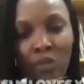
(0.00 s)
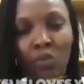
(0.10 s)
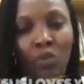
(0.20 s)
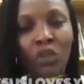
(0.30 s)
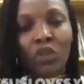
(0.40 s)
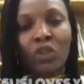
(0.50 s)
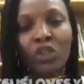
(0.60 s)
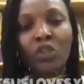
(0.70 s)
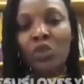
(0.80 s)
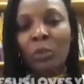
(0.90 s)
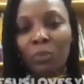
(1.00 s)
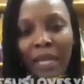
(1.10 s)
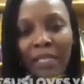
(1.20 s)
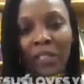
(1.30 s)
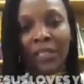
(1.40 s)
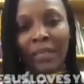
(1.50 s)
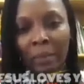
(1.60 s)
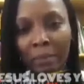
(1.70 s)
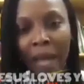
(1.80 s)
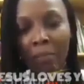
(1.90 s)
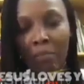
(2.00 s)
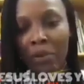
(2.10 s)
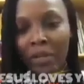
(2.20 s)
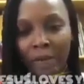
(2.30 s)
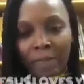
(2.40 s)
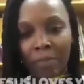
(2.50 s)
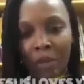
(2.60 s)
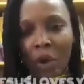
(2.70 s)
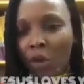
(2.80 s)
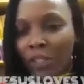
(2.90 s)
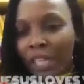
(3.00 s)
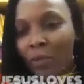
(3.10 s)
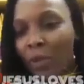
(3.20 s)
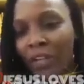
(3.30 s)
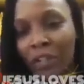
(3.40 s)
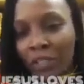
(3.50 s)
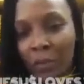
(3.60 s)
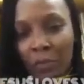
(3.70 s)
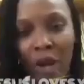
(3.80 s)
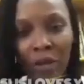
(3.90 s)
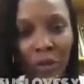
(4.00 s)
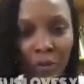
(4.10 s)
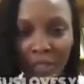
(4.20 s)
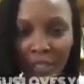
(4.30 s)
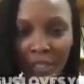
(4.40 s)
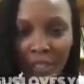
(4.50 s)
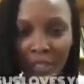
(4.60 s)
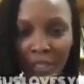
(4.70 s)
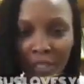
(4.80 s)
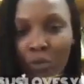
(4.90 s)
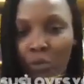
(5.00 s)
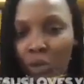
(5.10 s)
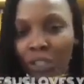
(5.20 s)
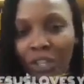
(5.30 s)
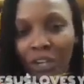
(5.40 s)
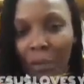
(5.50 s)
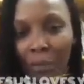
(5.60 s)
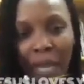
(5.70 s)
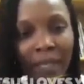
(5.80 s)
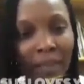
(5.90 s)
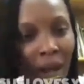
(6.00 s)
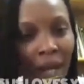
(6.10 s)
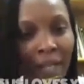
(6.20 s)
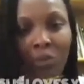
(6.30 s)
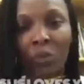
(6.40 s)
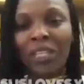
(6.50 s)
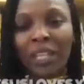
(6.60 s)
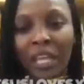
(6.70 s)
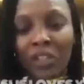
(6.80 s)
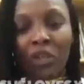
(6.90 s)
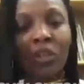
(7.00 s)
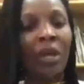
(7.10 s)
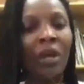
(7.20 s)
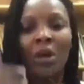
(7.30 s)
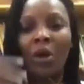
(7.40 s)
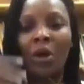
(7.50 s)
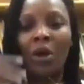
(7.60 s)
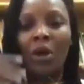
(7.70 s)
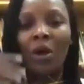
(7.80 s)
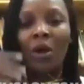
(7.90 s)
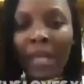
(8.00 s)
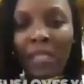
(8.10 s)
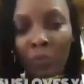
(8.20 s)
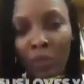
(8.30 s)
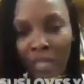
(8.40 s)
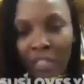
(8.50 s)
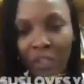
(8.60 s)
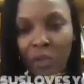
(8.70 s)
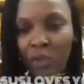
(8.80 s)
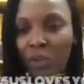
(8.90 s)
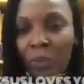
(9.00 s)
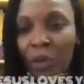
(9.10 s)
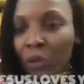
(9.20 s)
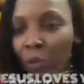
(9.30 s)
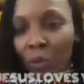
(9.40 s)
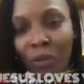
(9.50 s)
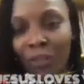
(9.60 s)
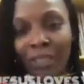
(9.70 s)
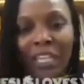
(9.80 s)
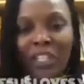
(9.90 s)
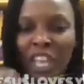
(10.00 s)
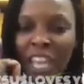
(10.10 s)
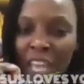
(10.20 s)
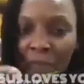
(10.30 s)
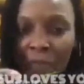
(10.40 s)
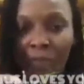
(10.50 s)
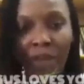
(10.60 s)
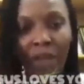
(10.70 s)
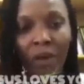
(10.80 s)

do not continue to place us at the back burner or say we are not a priority. Do not turn a blind eye to a nation with immense potential to be on the world stage if